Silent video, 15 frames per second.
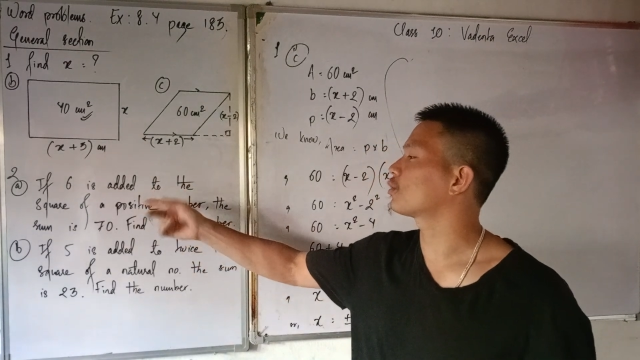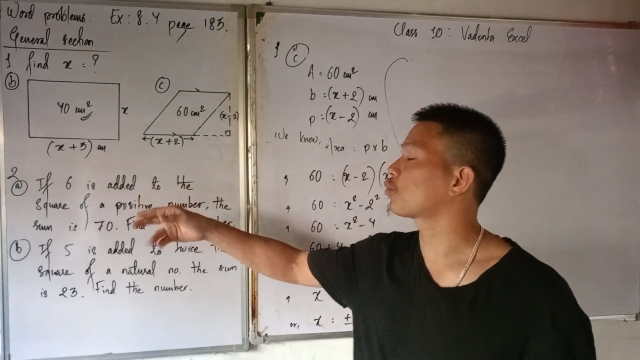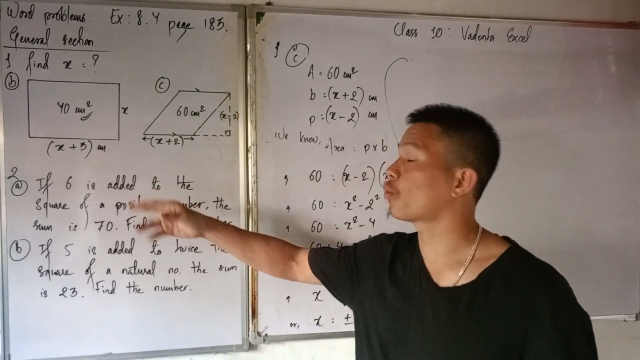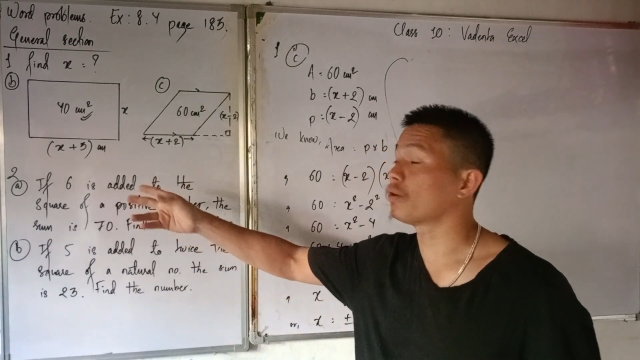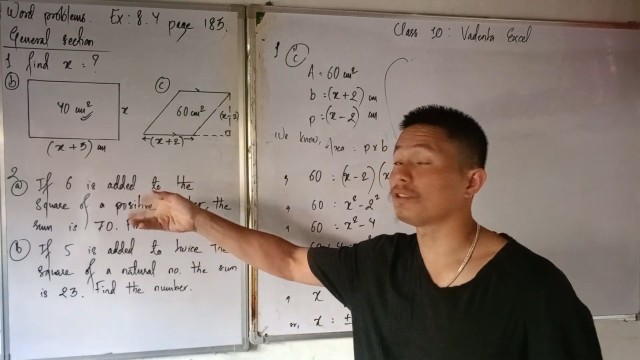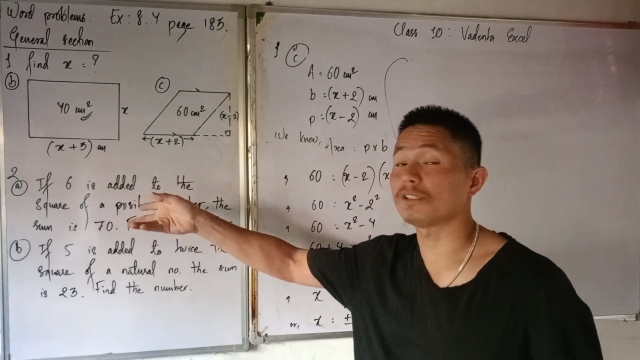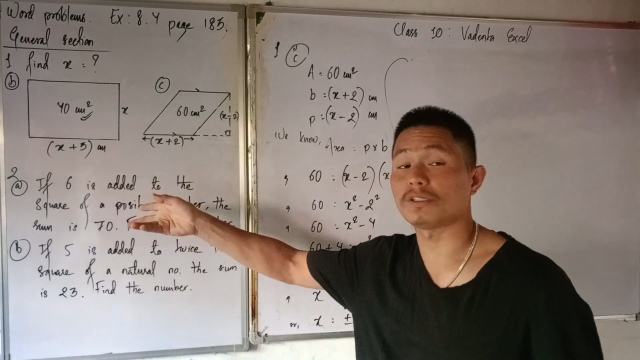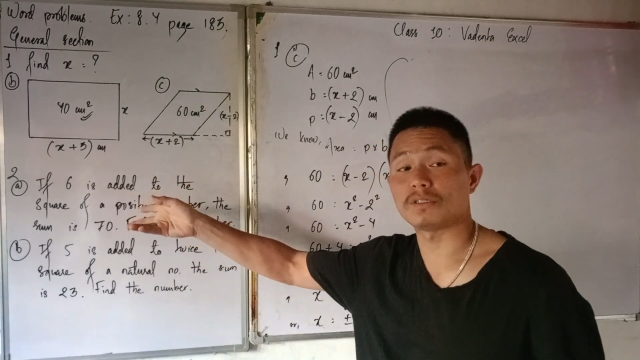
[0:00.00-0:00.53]

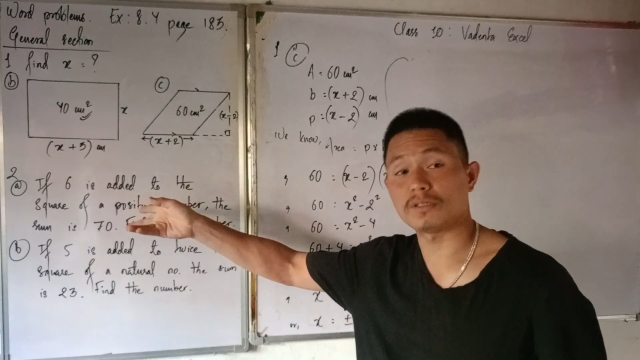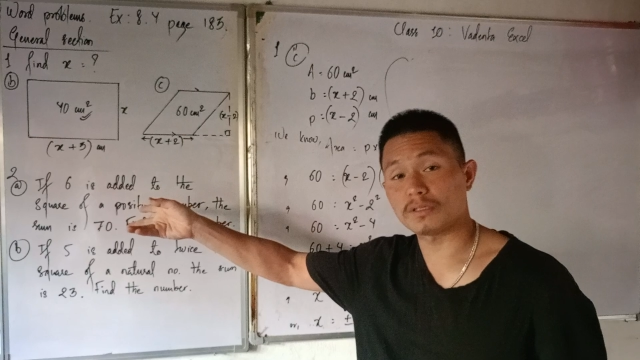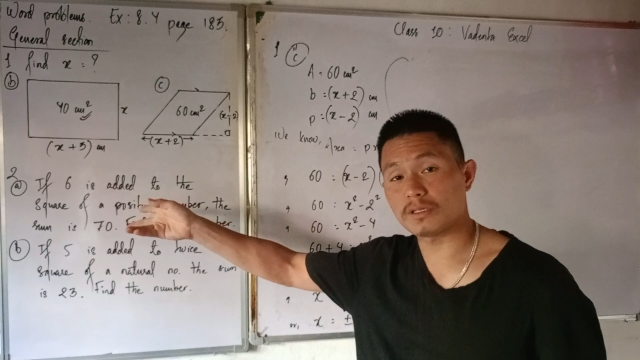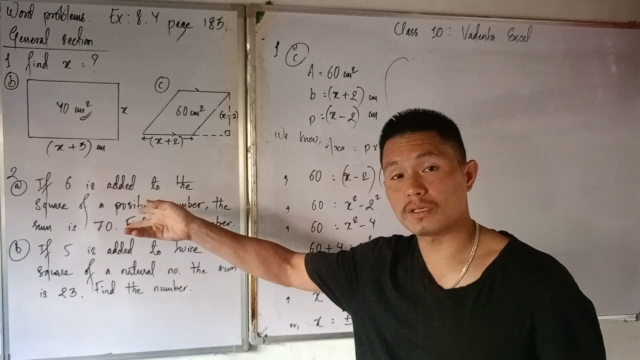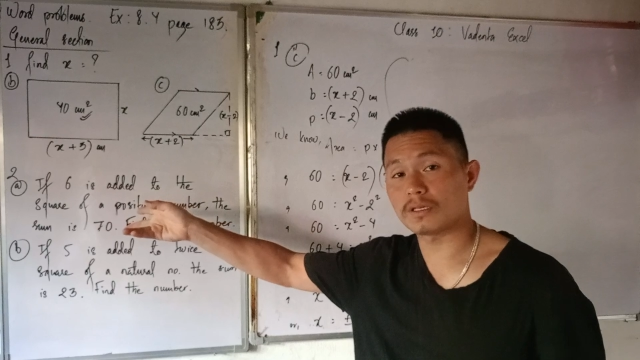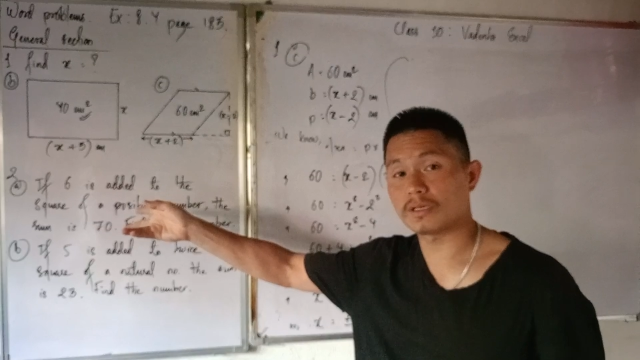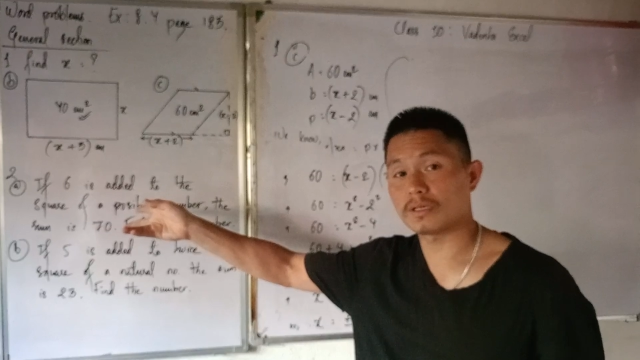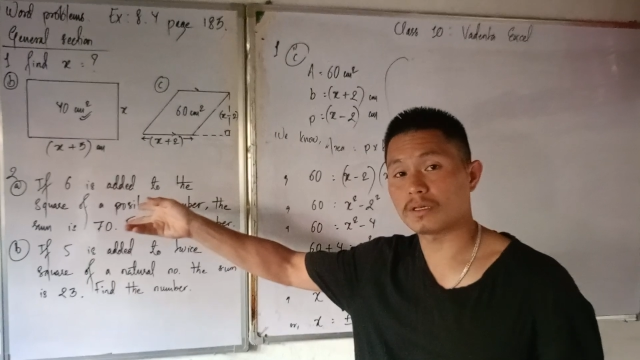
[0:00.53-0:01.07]
questions.
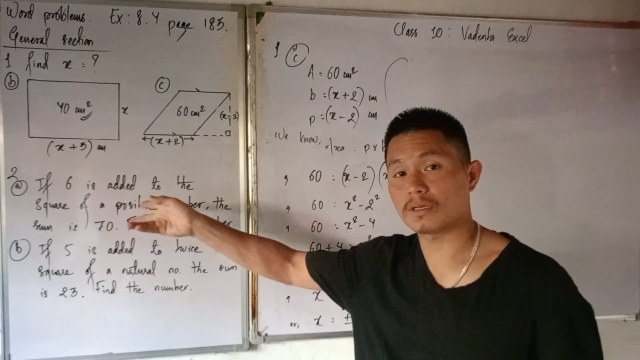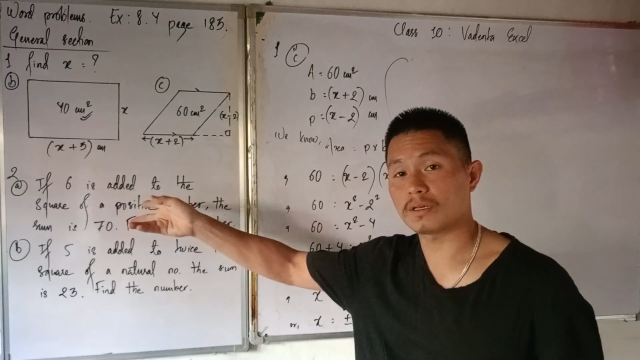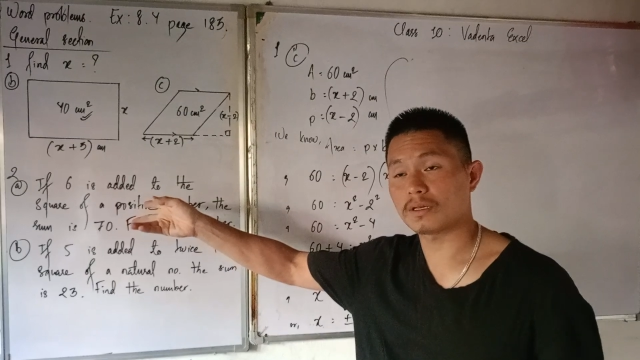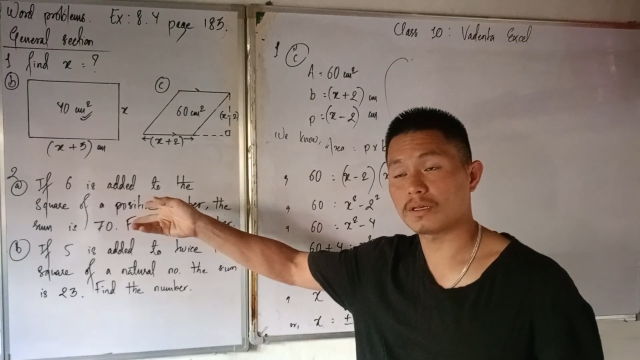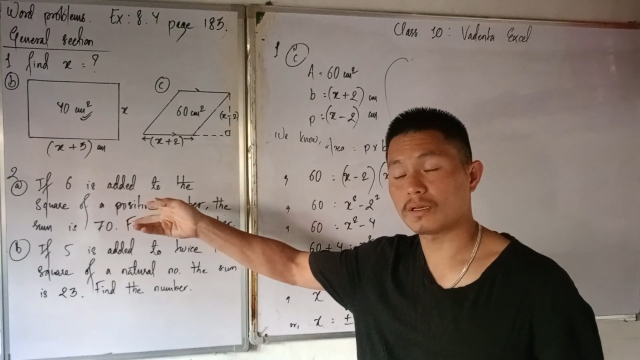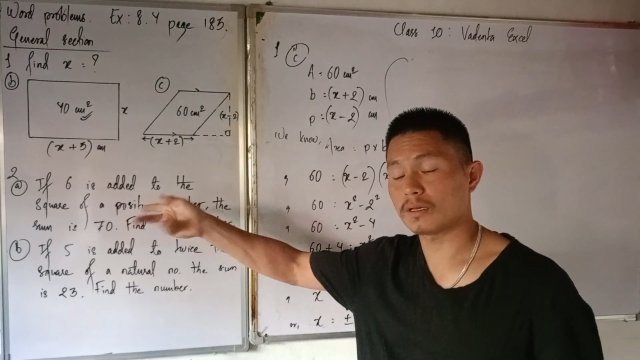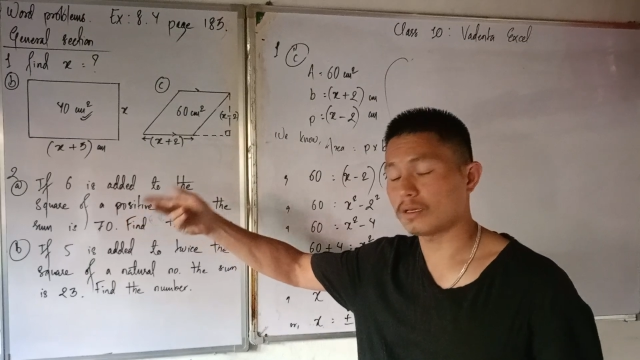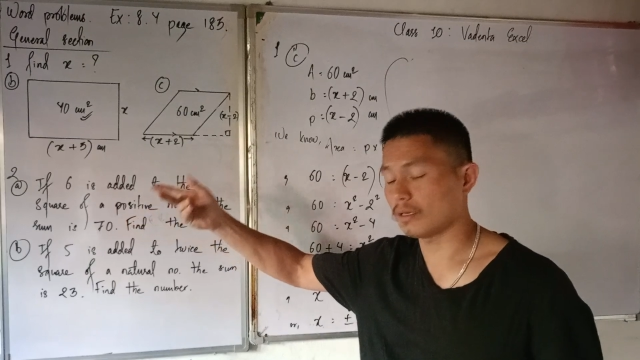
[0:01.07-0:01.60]

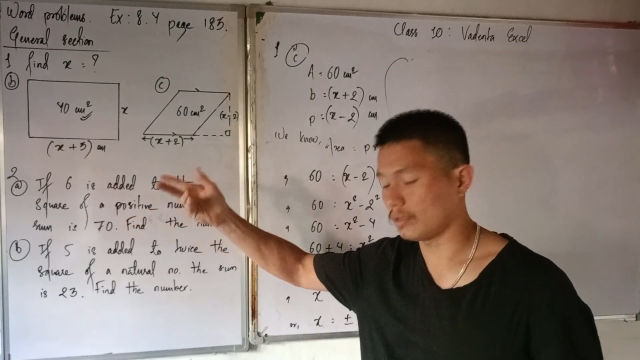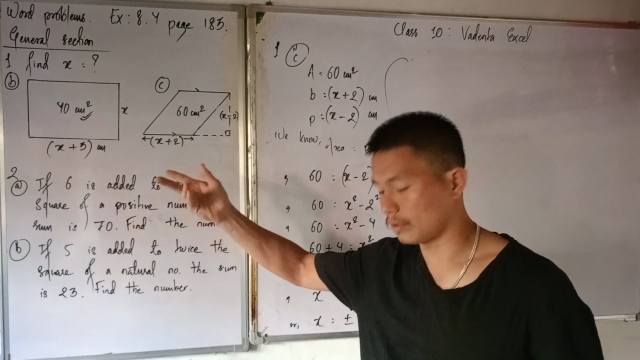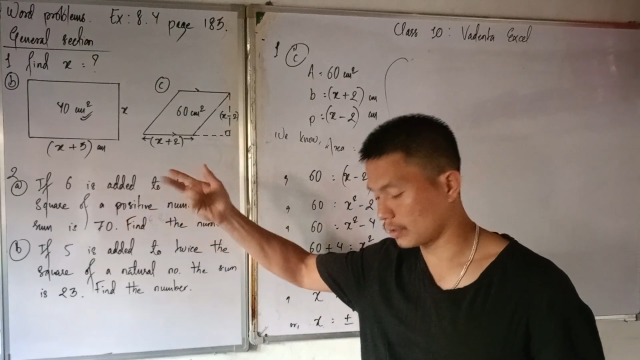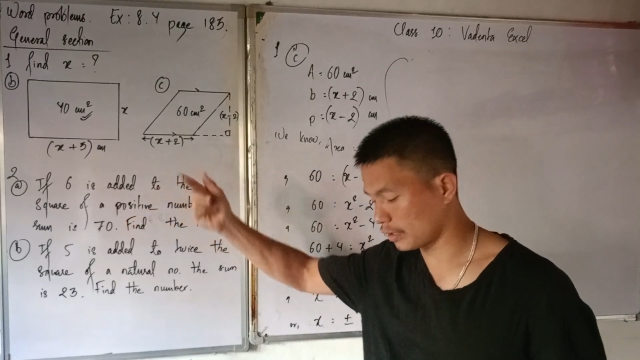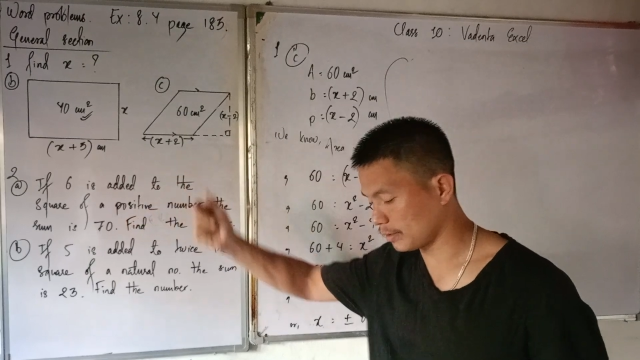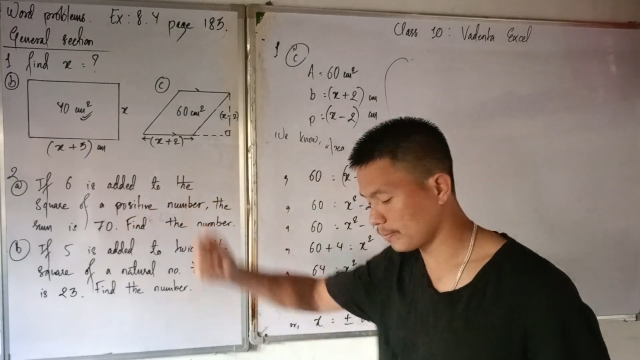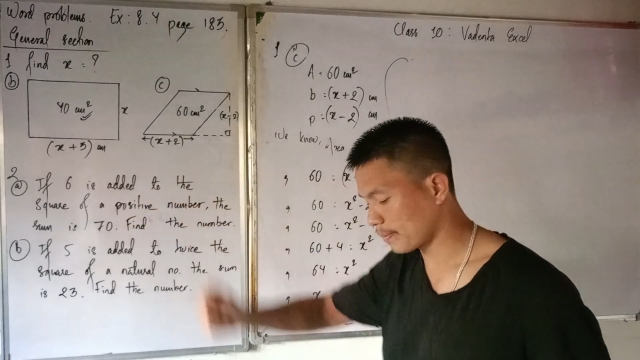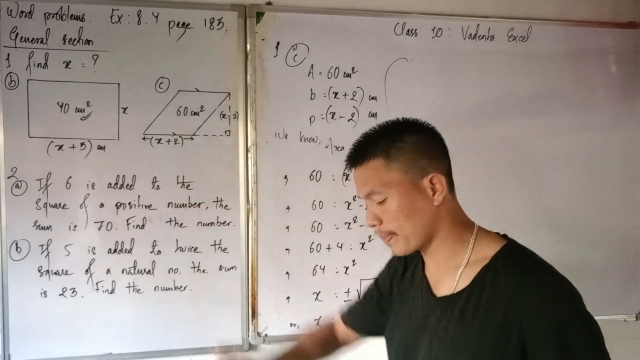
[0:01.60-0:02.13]

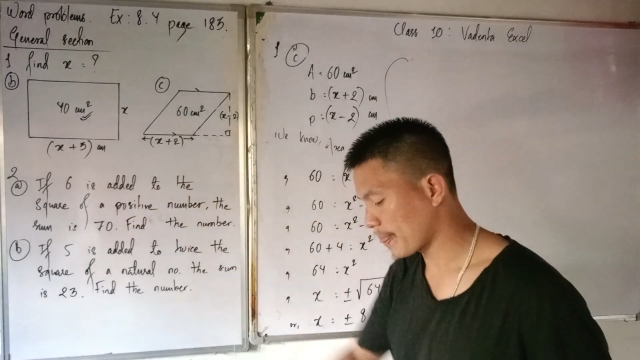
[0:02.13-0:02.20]
Okay,